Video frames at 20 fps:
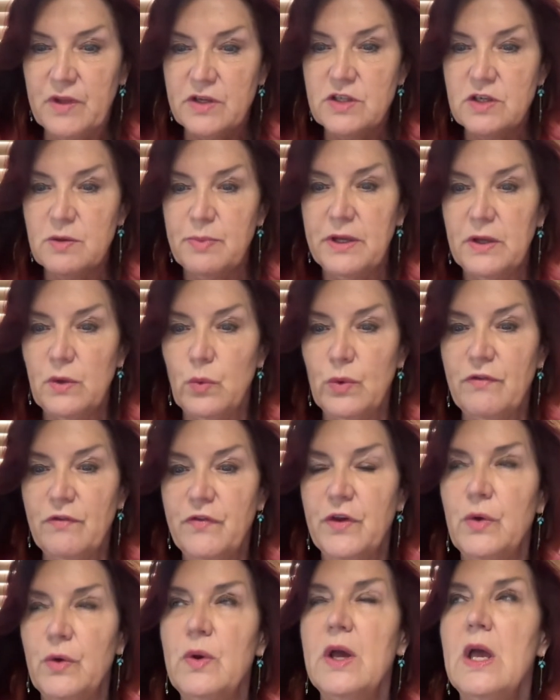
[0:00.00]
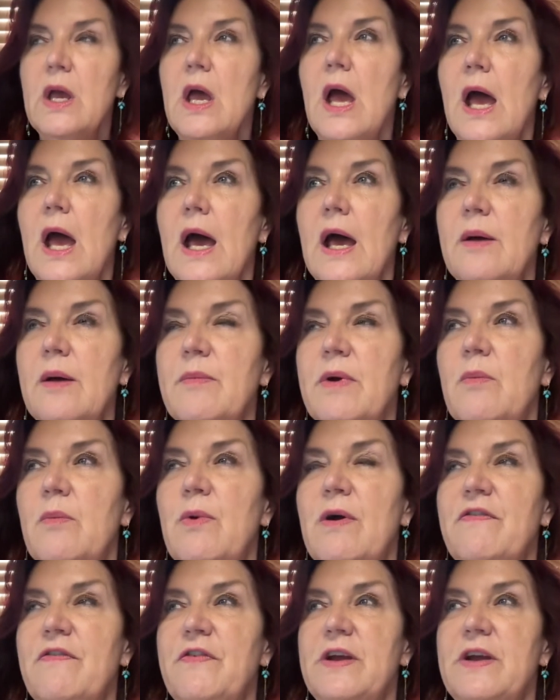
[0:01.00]
to be with you. And
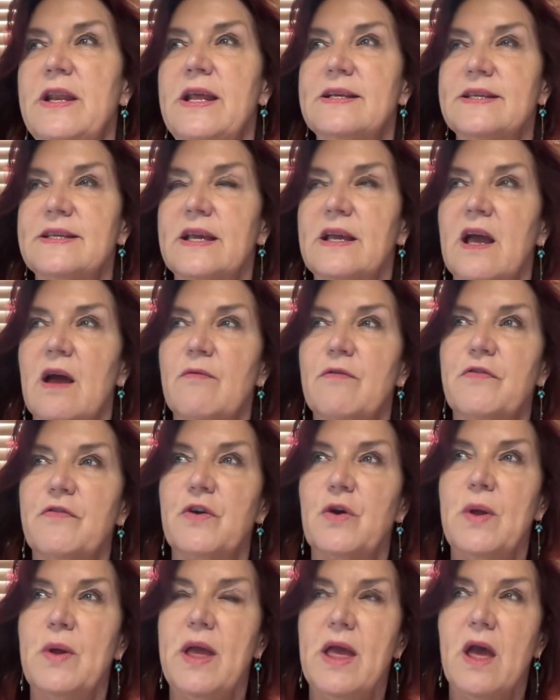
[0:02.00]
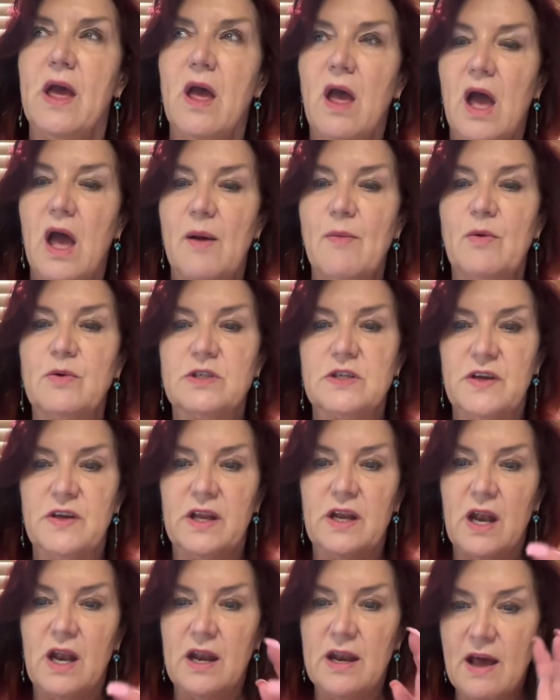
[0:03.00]
what I'm feeling here as I come through here, I'm also
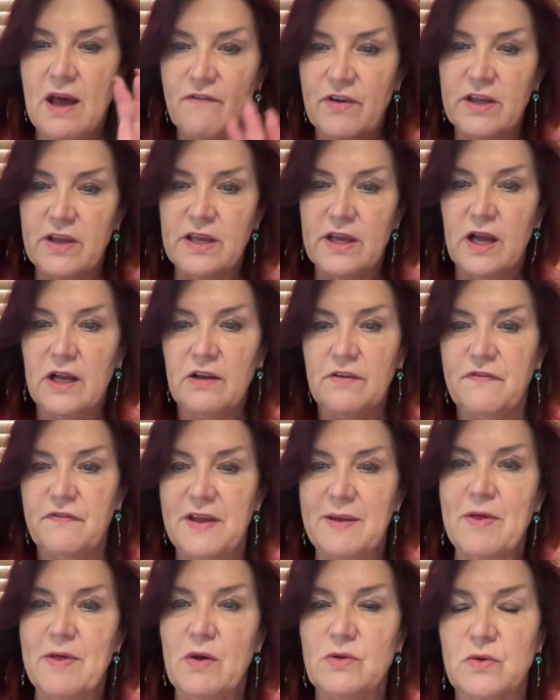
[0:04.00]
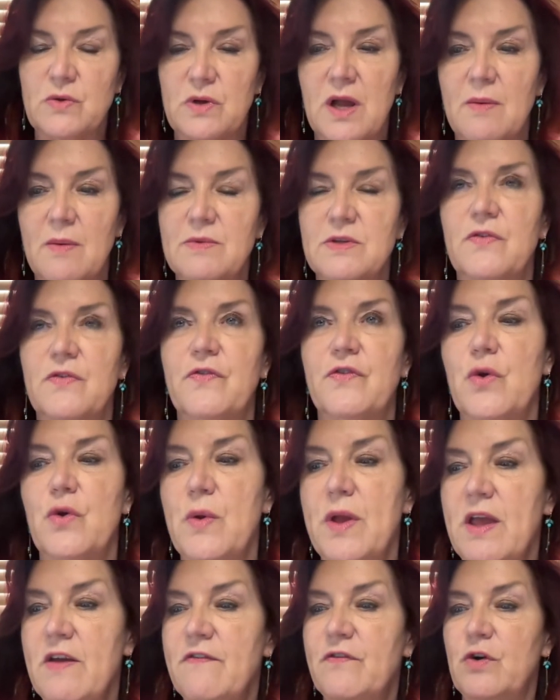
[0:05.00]
feeling another younger female that also comes through
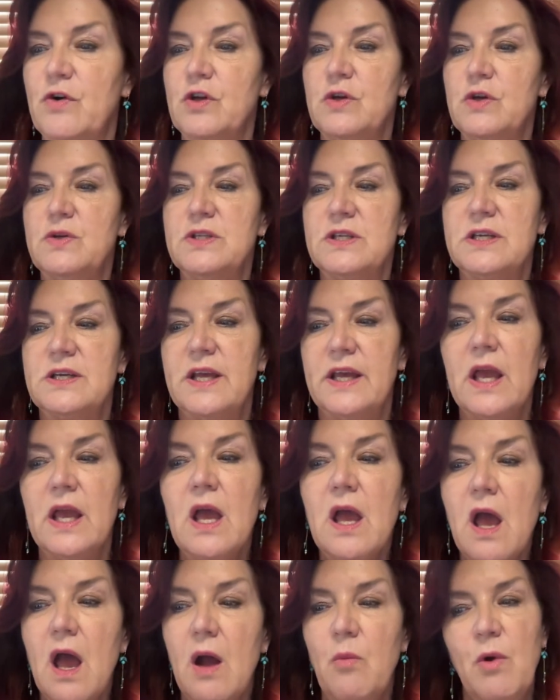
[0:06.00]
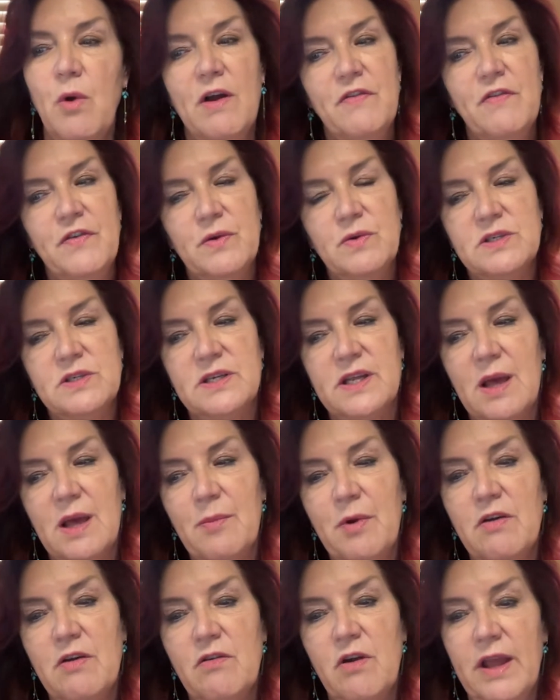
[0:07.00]
here for you, Tani. And what I feel, Tani,
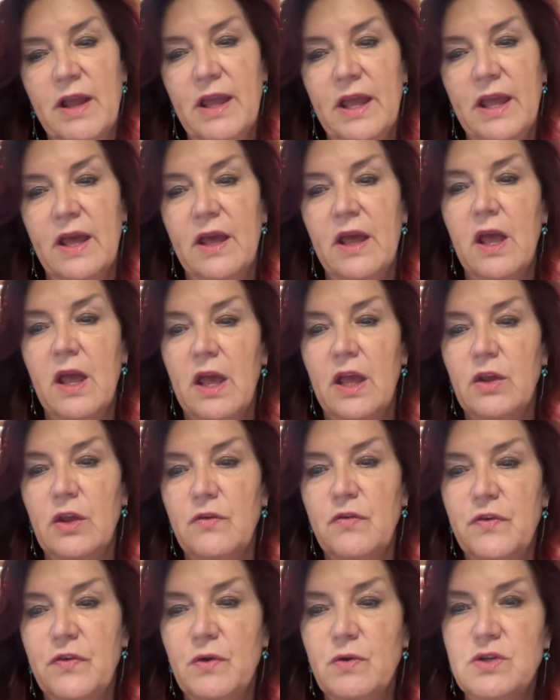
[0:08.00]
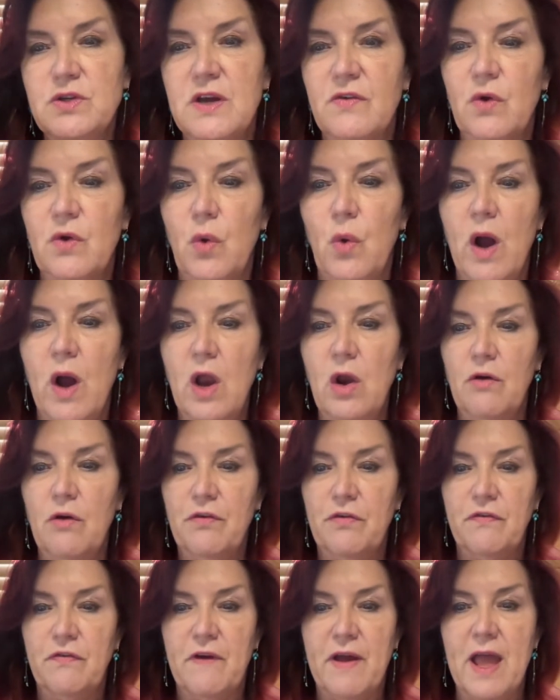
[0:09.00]
am I right here? You feel to have quite a lot
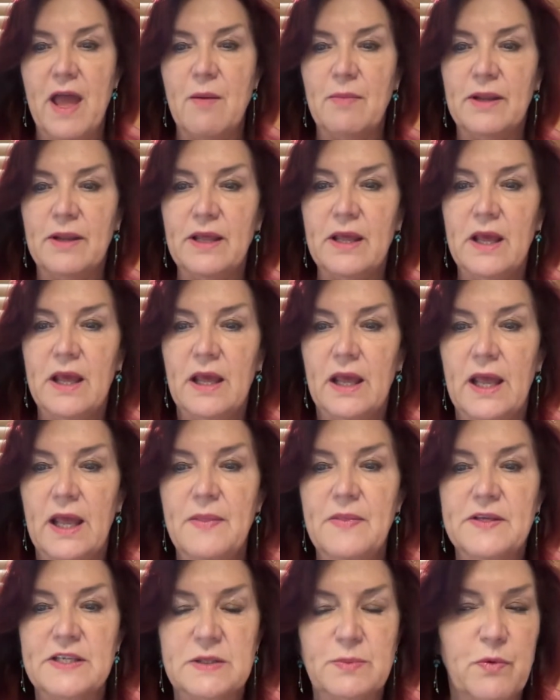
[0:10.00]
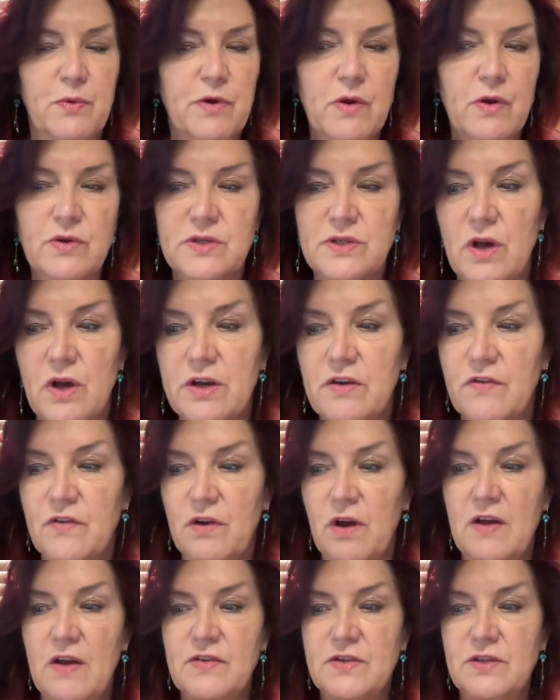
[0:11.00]
of family in the spirit side of
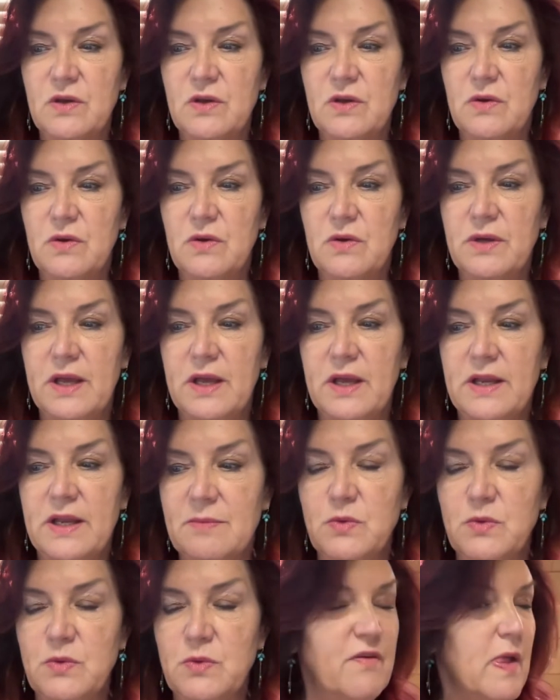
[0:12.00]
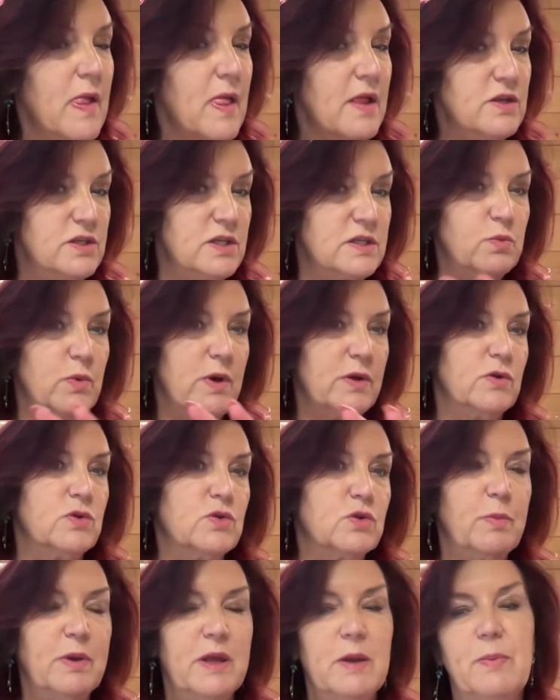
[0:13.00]
life. So again, sometimes we have just one or
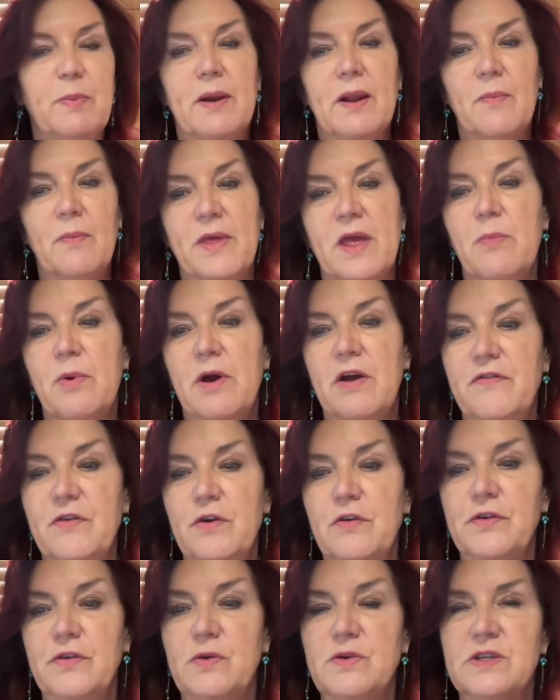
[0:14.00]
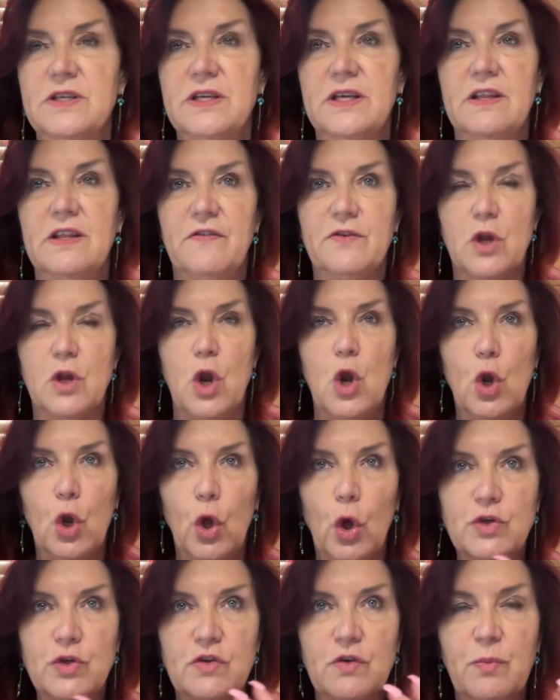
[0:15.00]
two people up there, but I feel for you, Tani, there's a
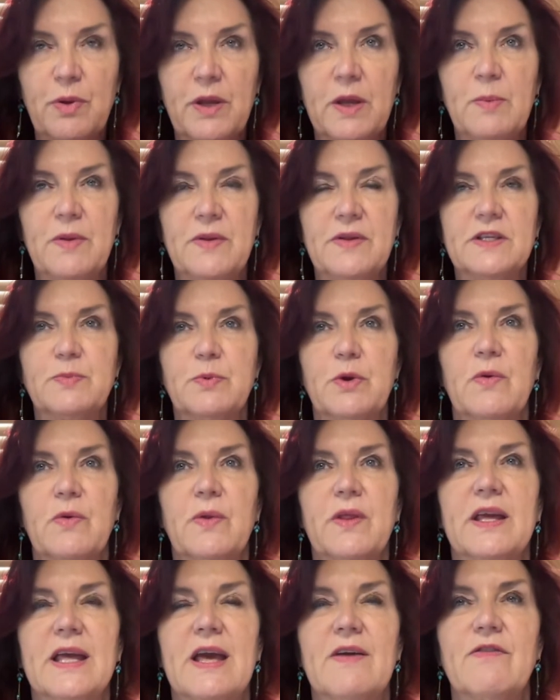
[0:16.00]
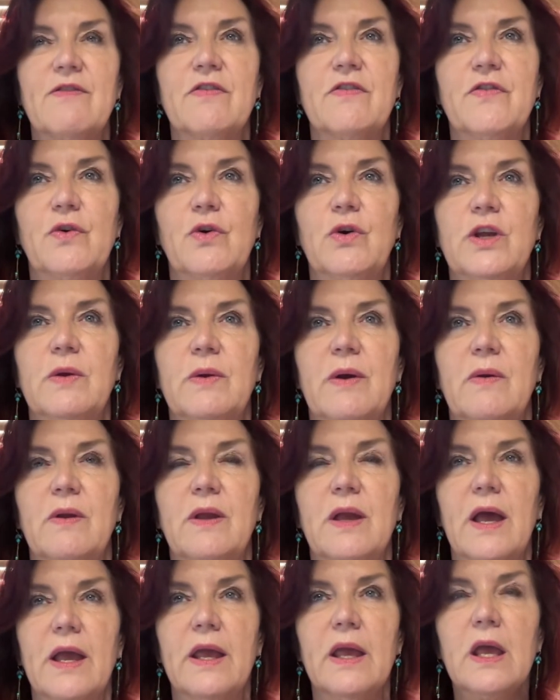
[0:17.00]
lot of people in the spirit that gather for you,
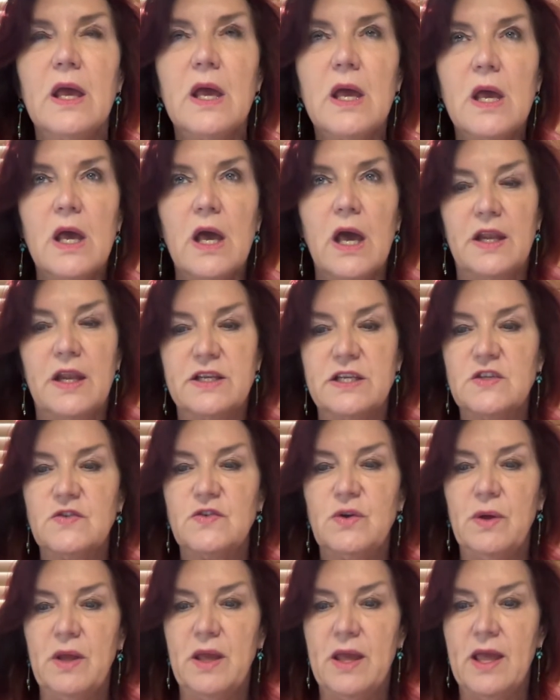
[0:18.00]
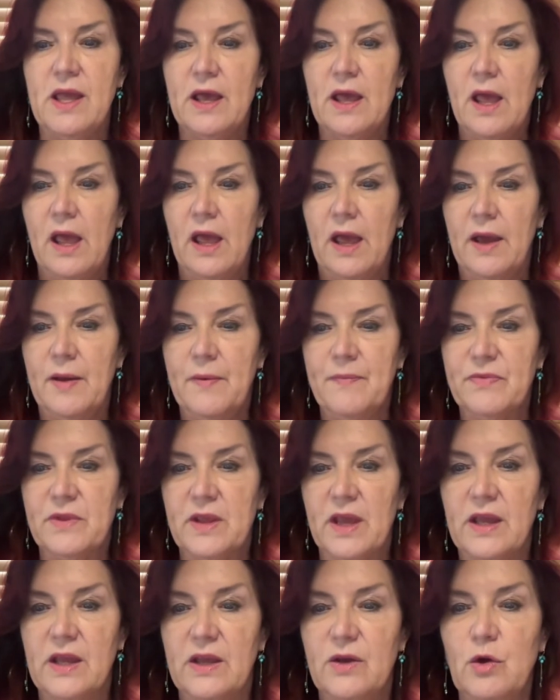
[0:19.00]
okay? And I just feel here,
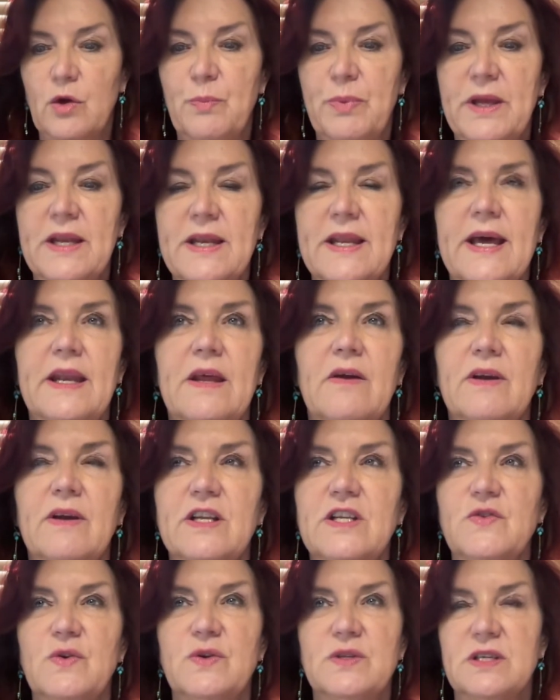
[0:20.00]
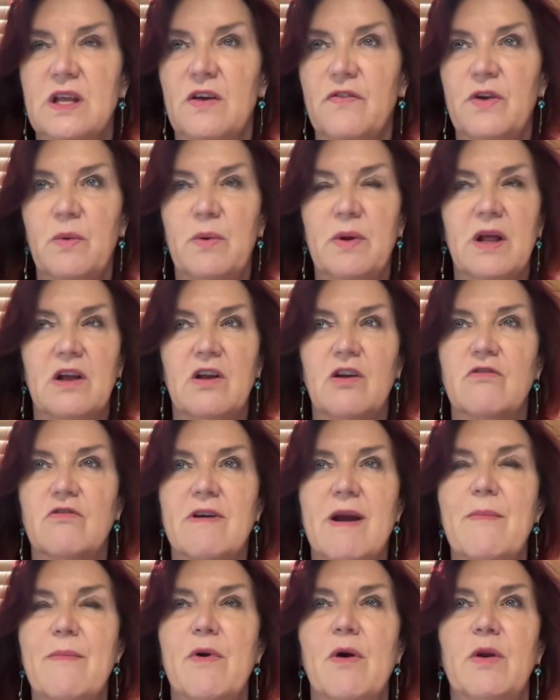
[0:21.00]
it could be a nana, okay? I just feel like a
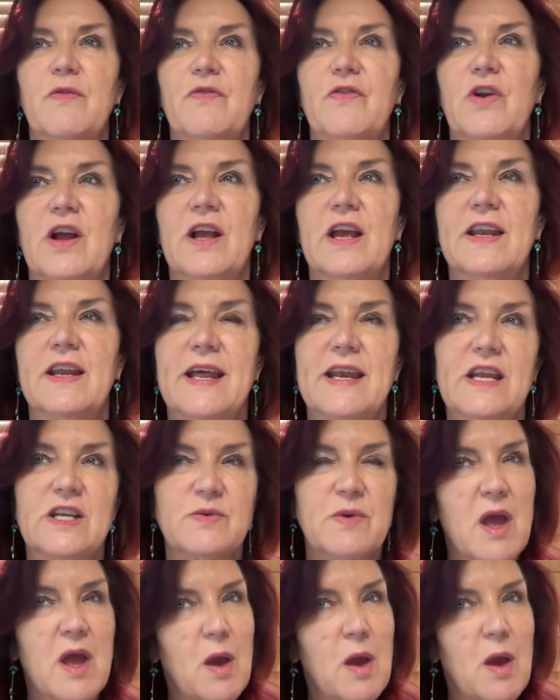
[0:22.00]
grandma and I feel like an angel.